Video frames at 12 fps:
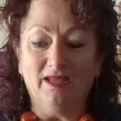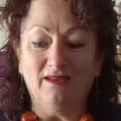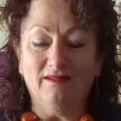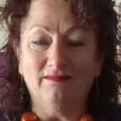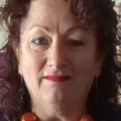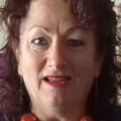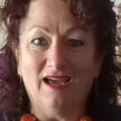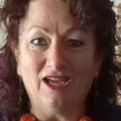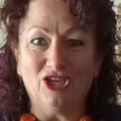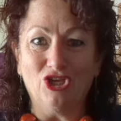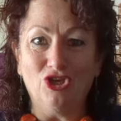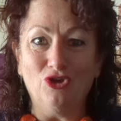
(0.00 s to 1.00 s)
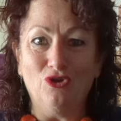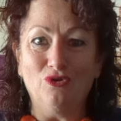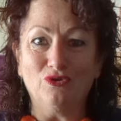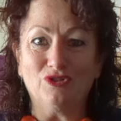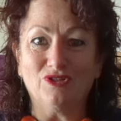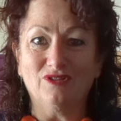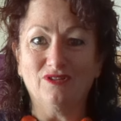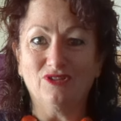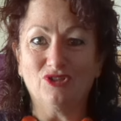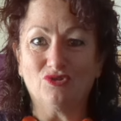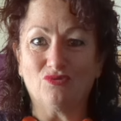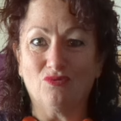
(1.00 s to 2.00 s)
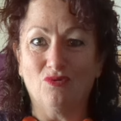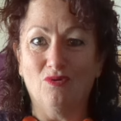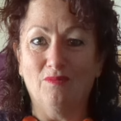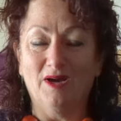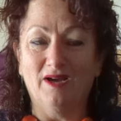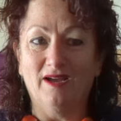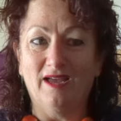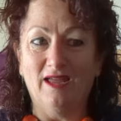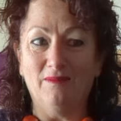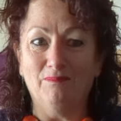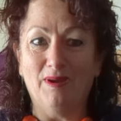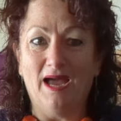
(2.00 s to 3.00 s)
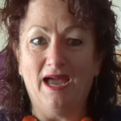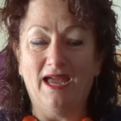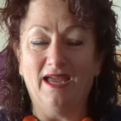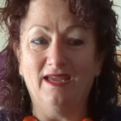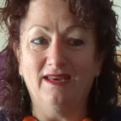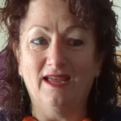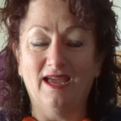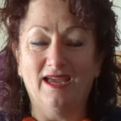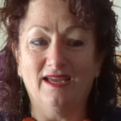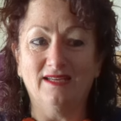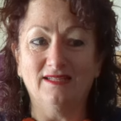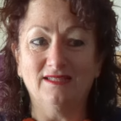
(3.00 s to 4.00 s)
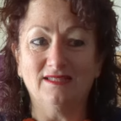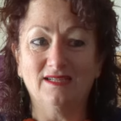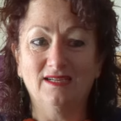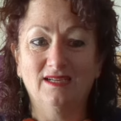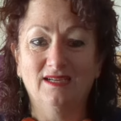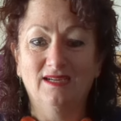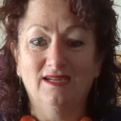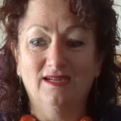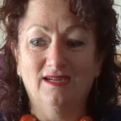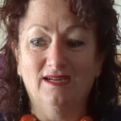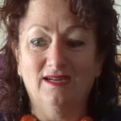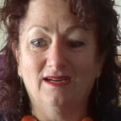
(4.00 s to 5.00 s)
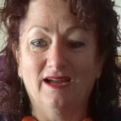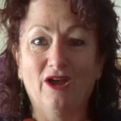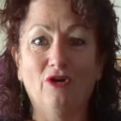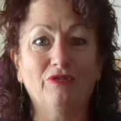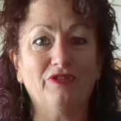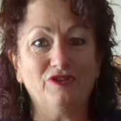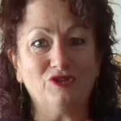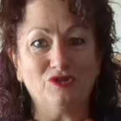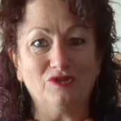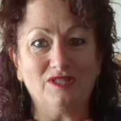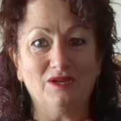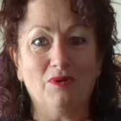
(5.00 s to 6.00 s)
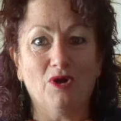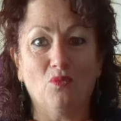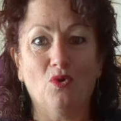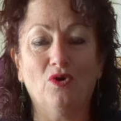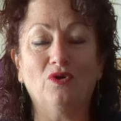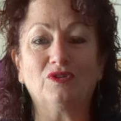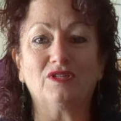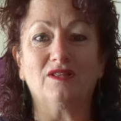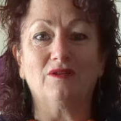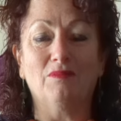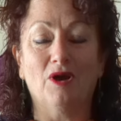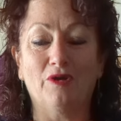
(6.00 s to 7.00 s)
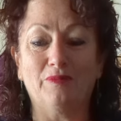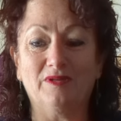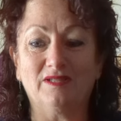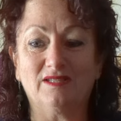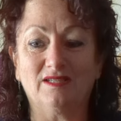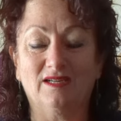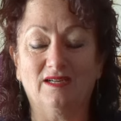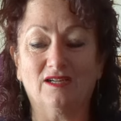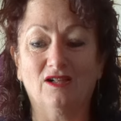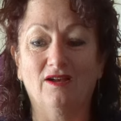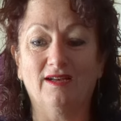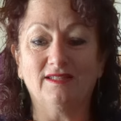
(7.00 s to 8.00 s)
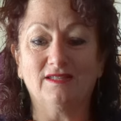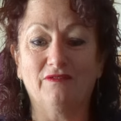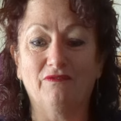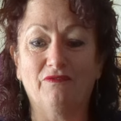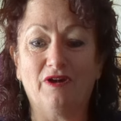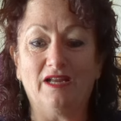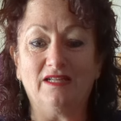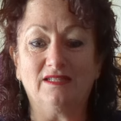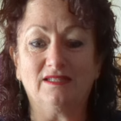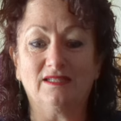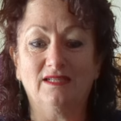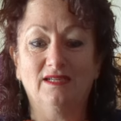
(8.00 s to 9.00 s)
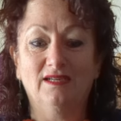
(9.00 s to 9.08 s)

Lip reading: in acute trauma and pain and health issues in my world at the moment, clients and friends.